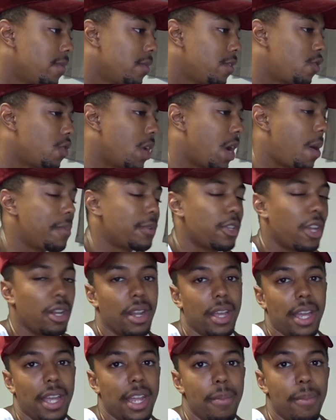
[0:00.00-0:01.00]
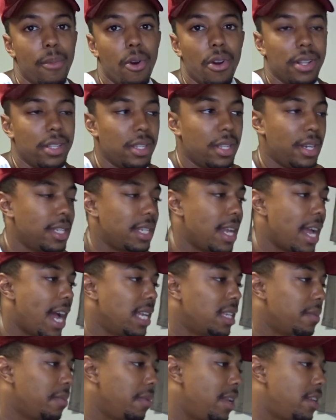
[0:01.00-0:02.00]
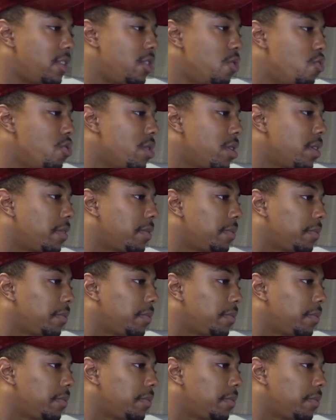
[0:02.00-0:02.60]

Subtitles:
So I'm going to start looking more into these guys, but let's do it.